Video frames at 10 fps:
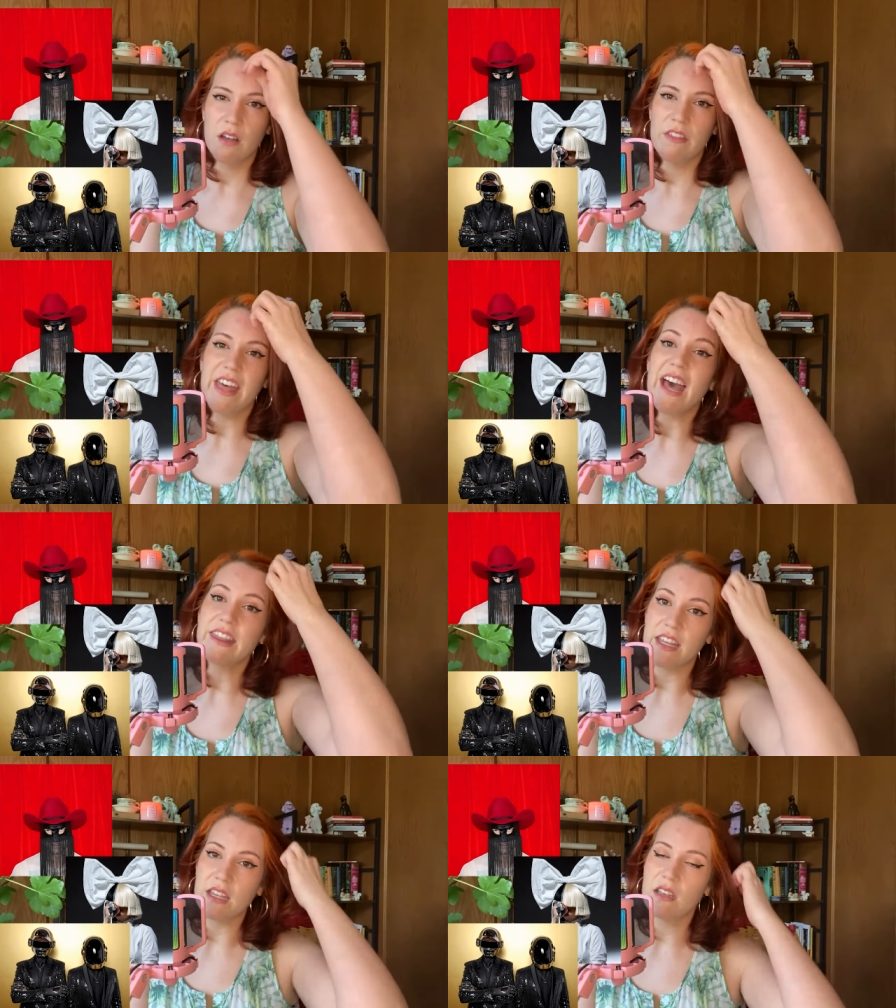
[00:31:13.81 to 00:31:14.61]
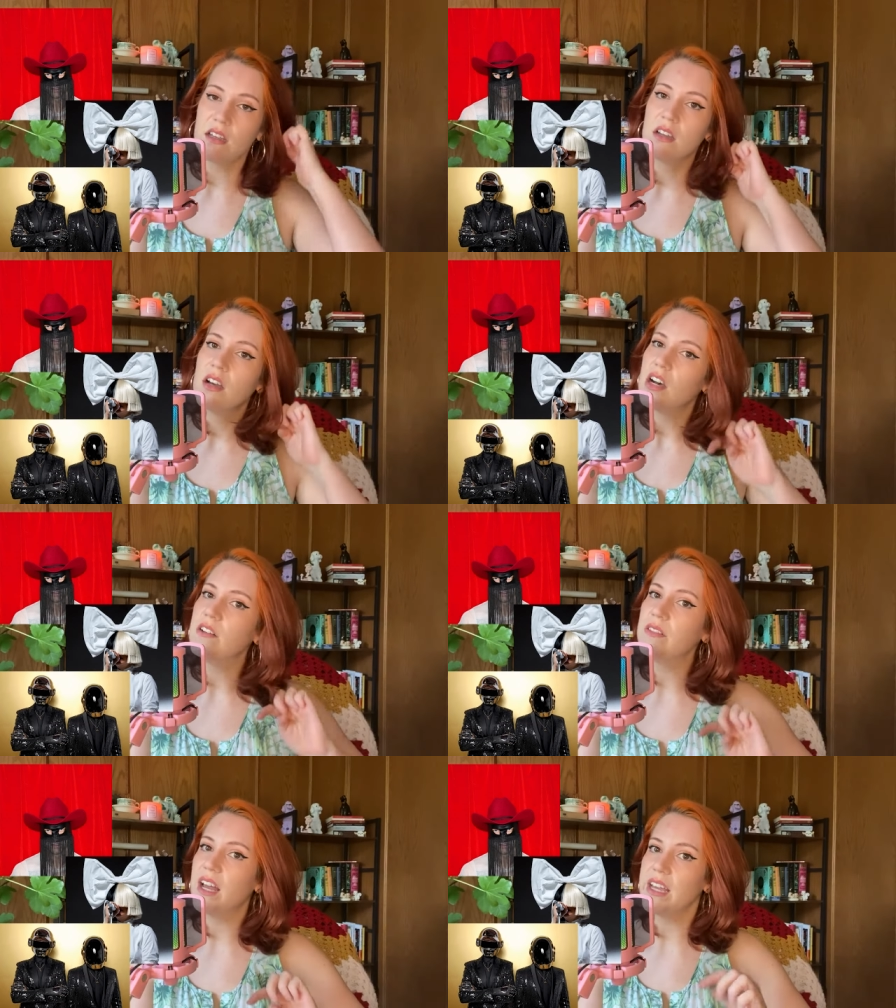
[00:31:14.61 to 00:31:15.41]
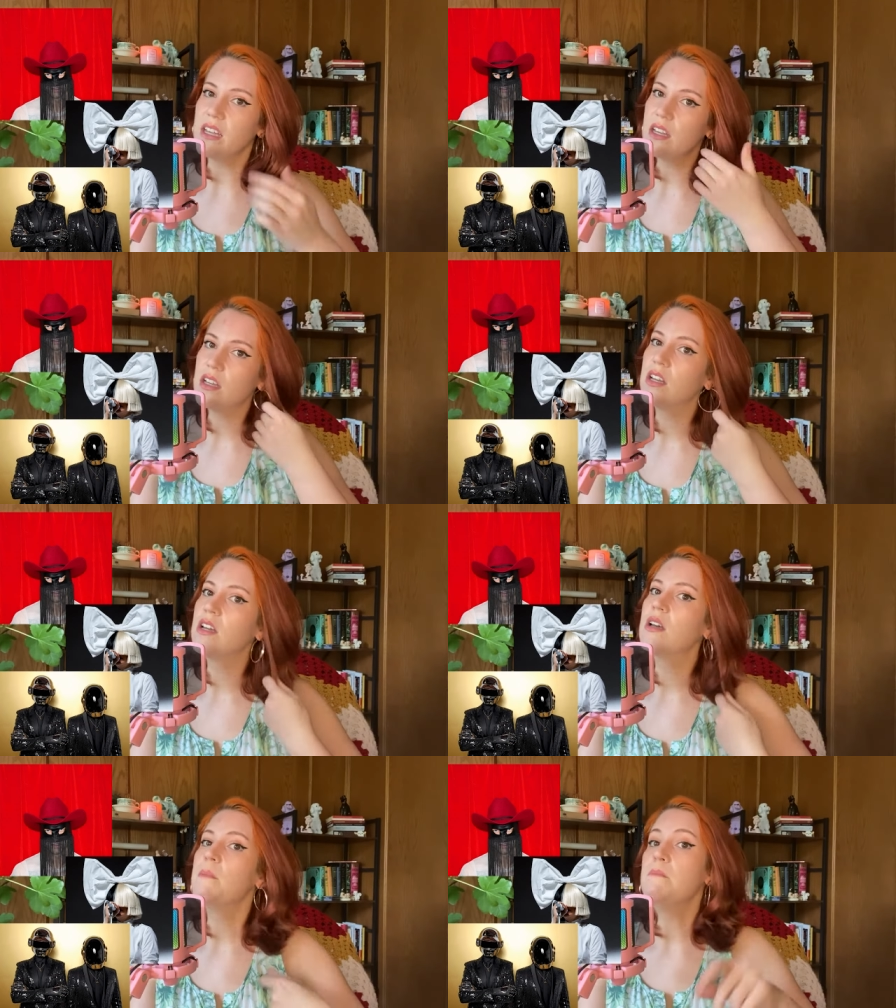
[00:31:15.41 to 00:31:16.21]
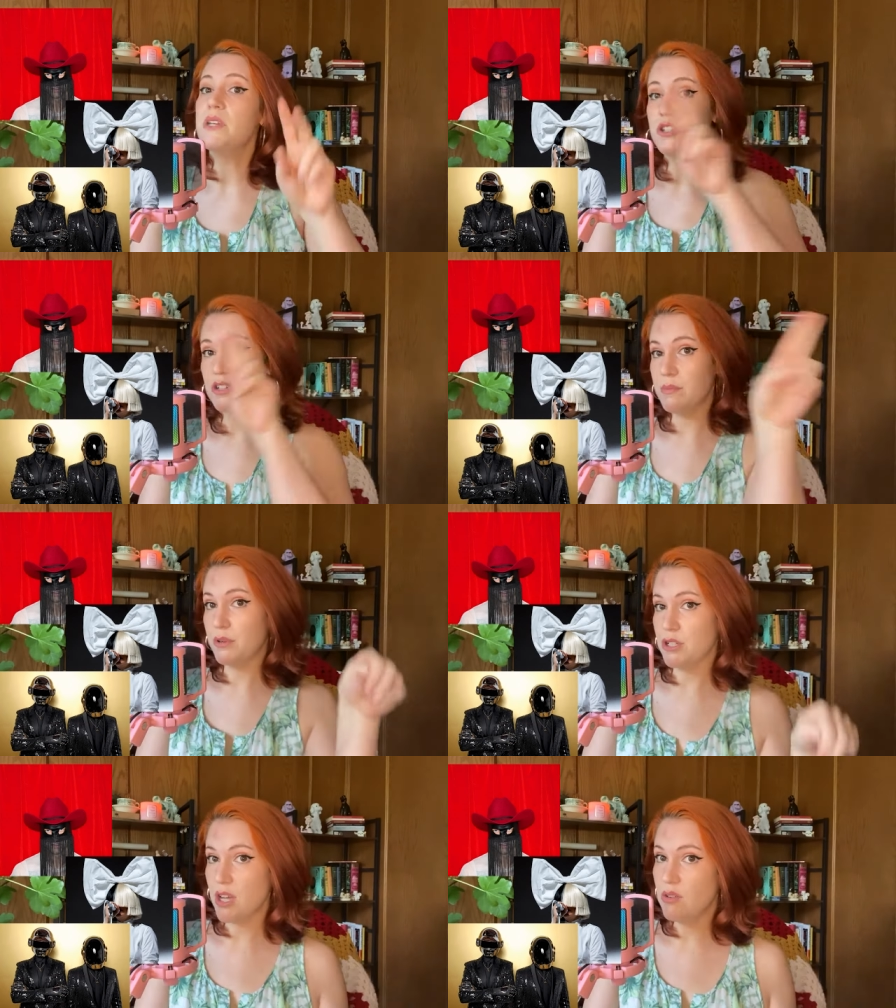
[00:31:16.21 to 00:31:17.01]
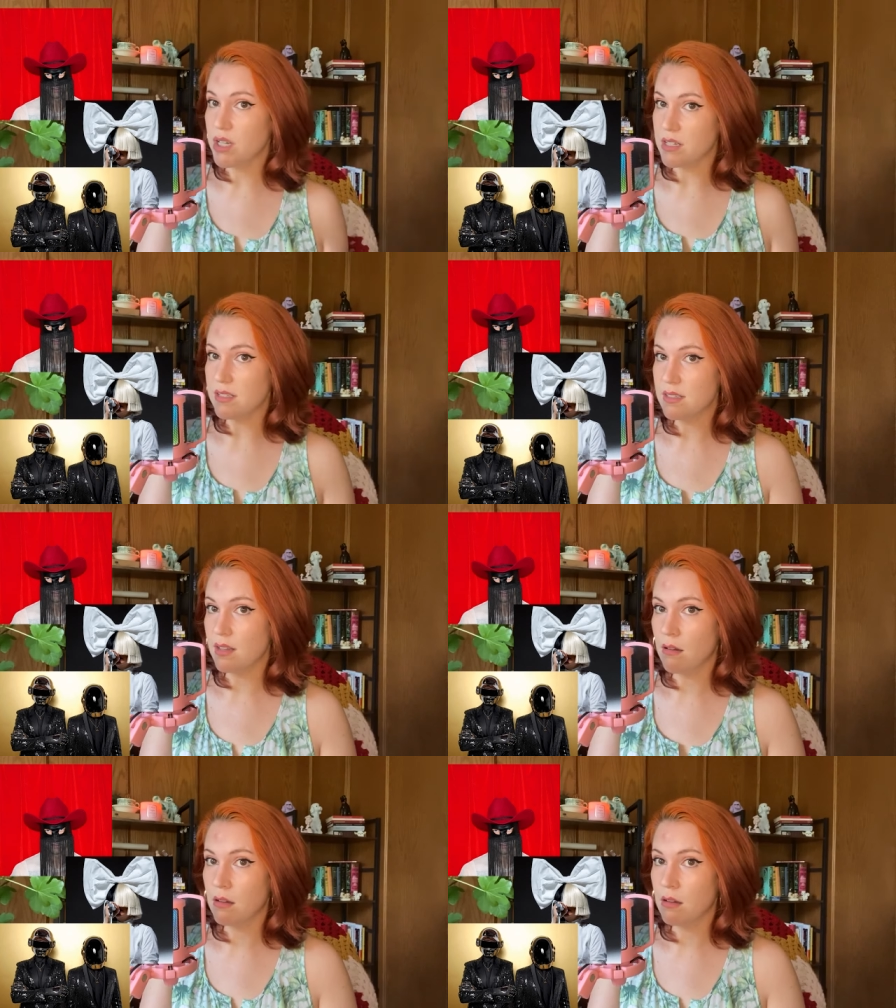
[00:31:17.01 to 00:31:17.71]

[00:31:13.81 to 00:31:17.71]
that thing of like mystery personas,